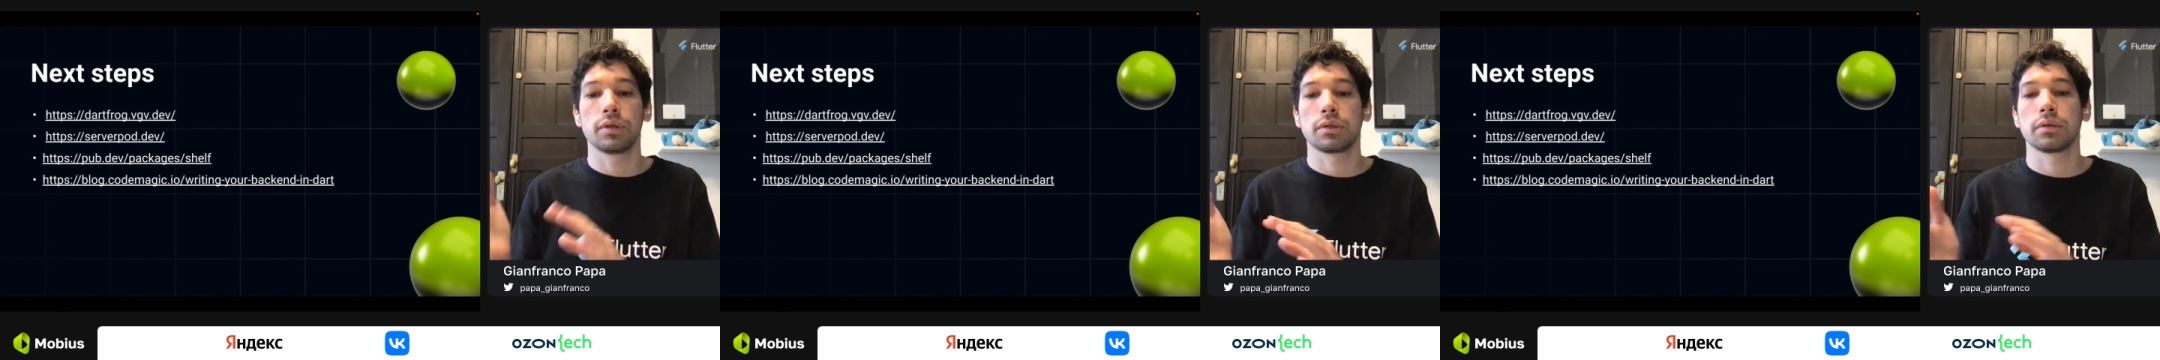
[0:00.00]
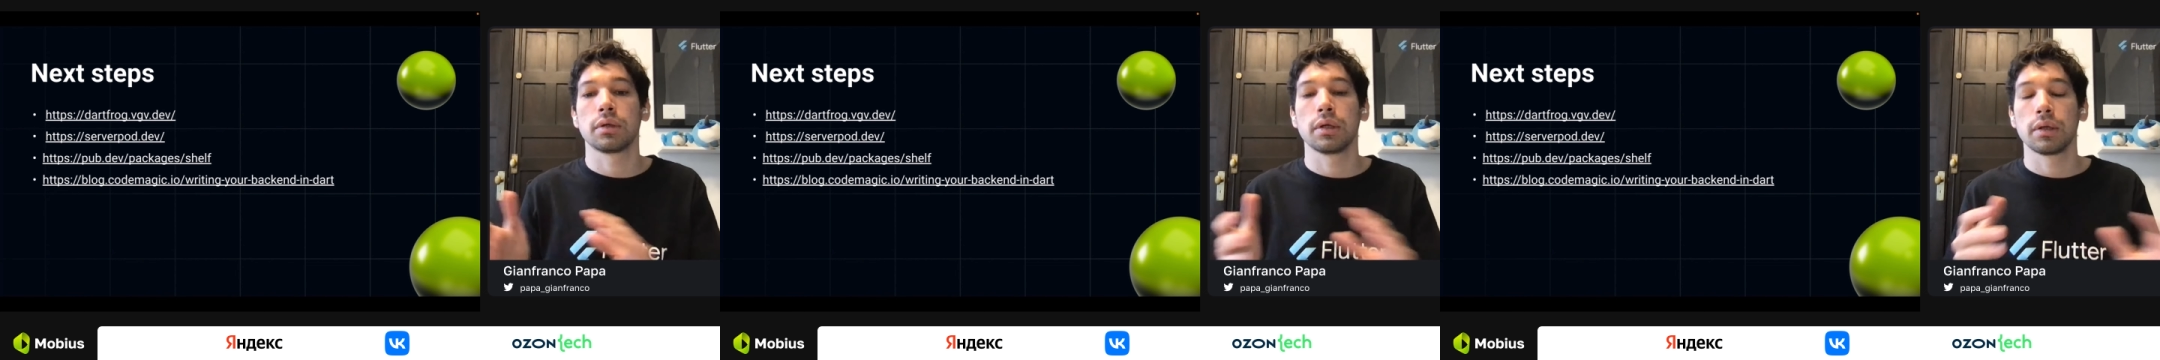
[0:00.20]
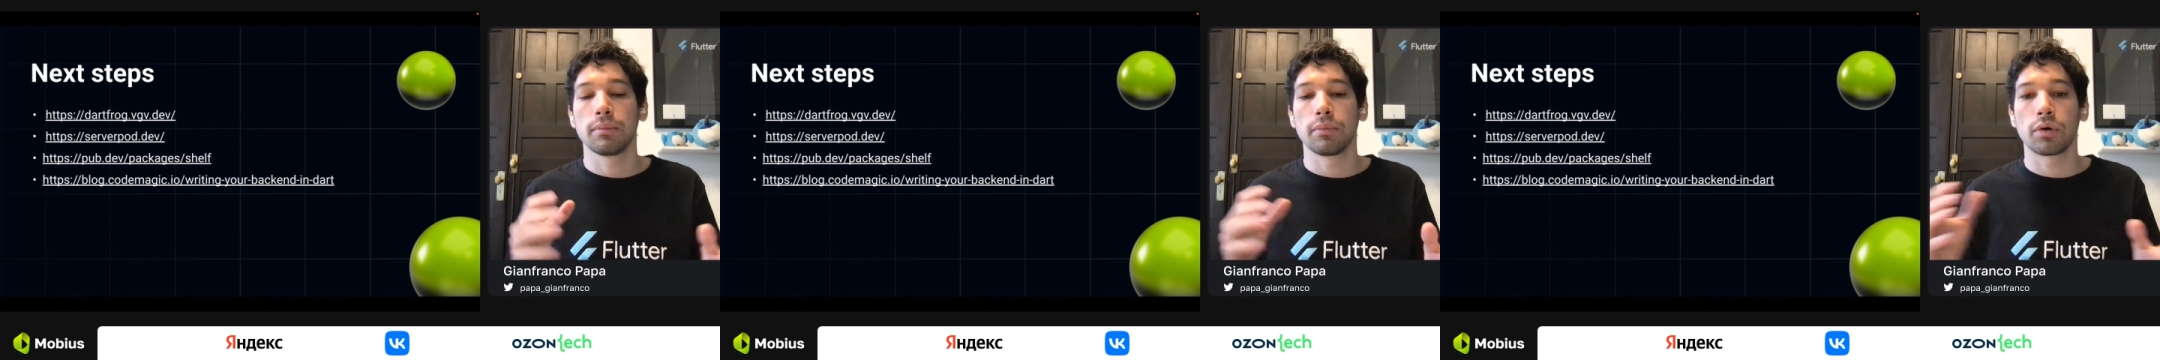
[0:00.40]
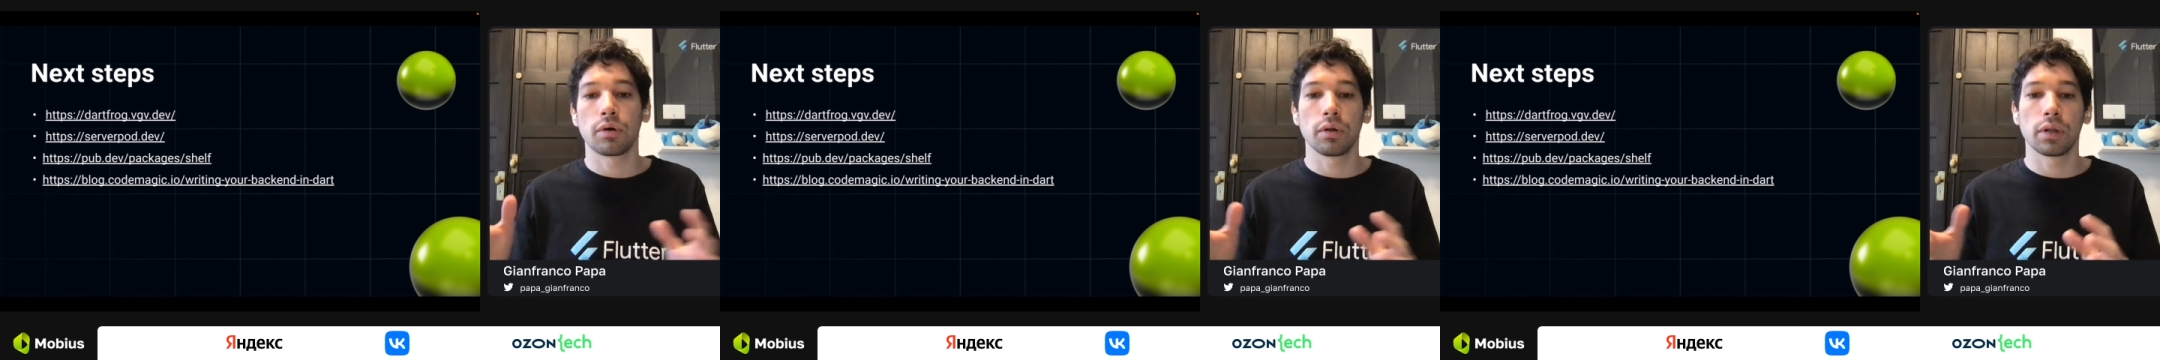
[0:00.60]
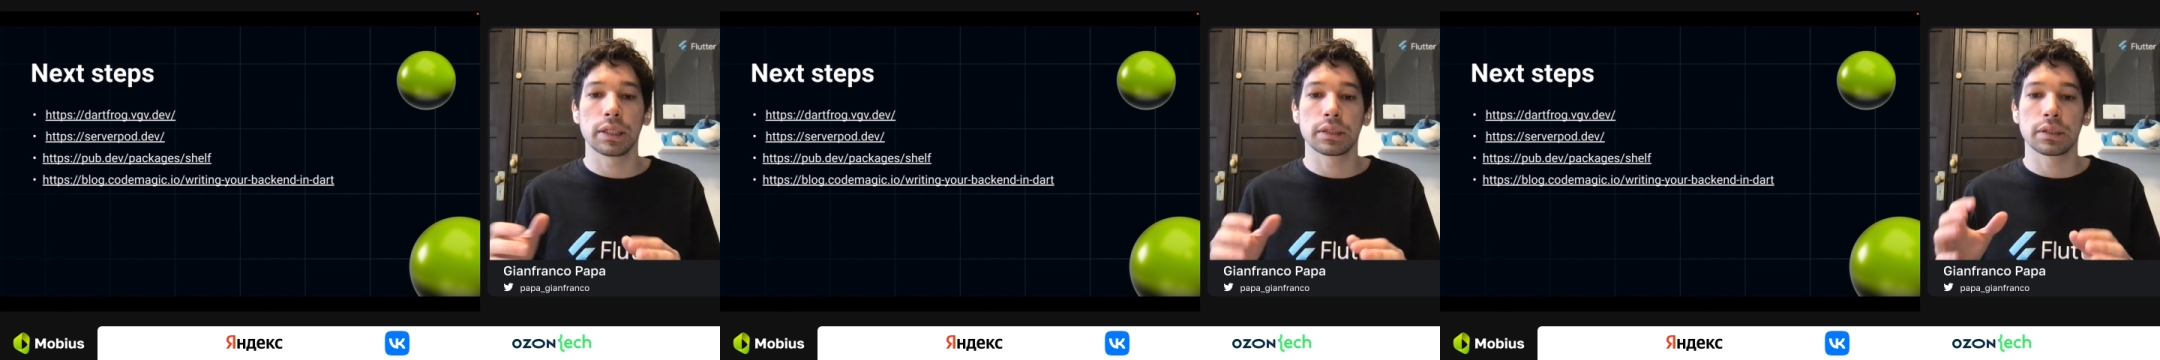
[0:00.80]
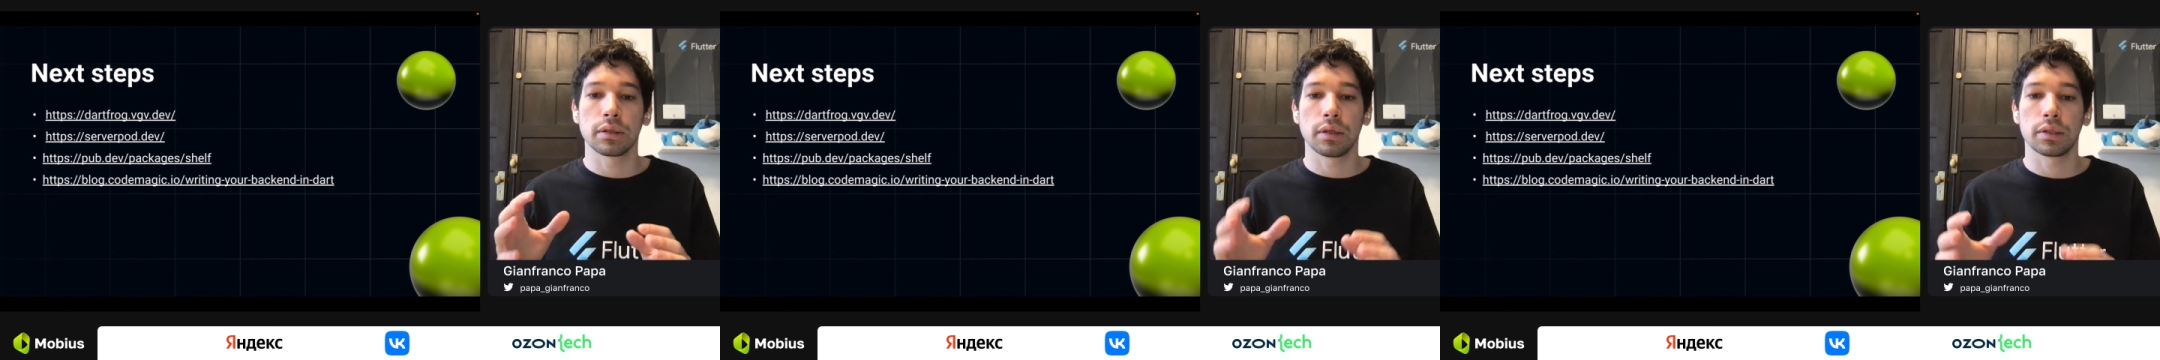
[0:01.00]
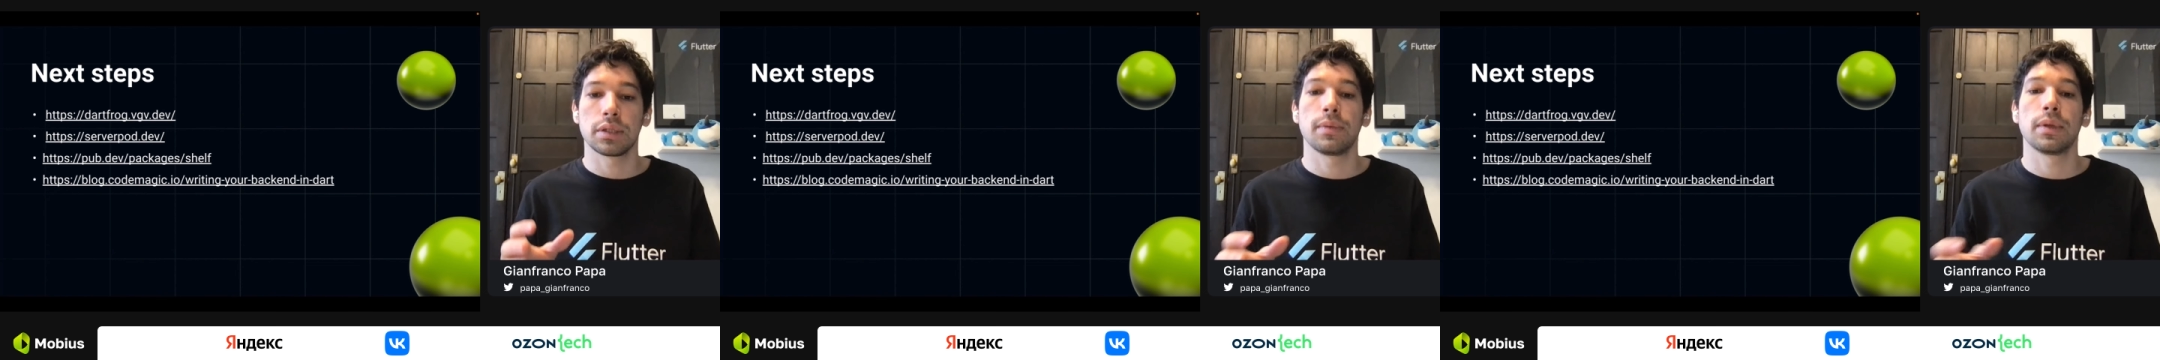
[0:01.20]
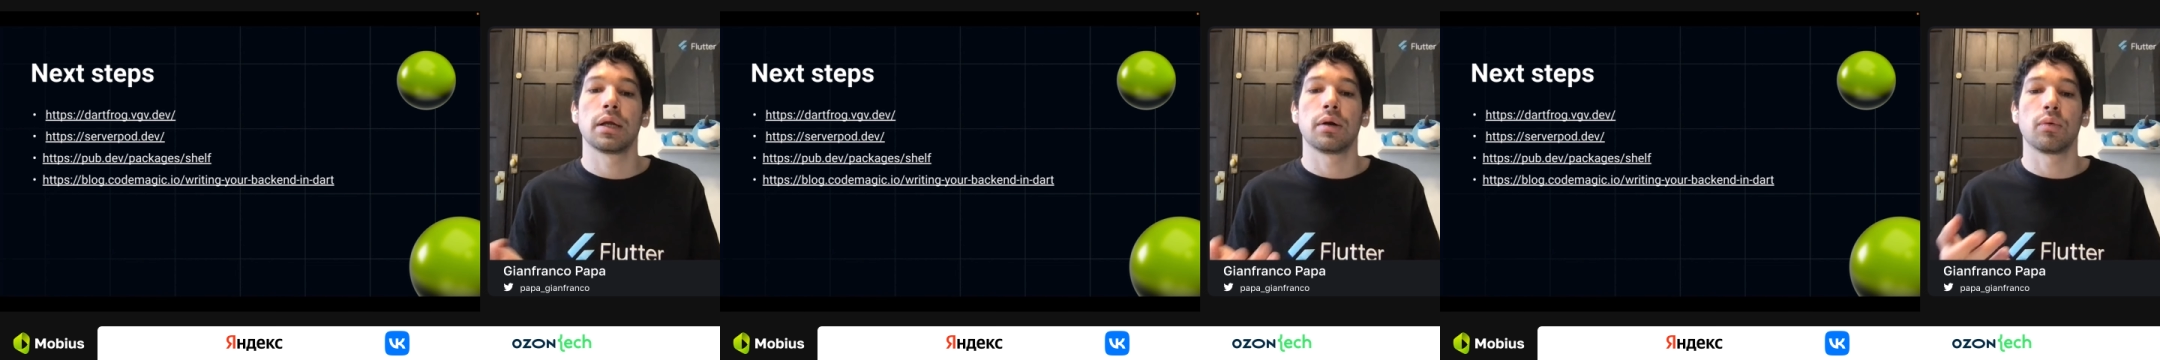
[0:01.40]
It's more or less
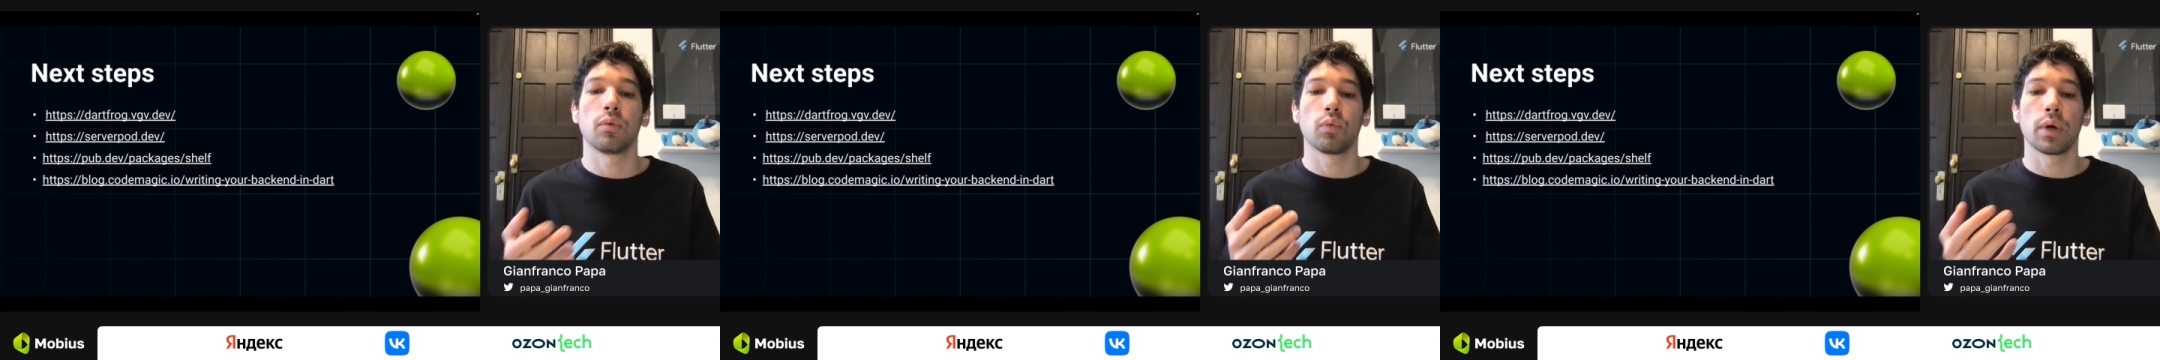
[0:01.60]
similar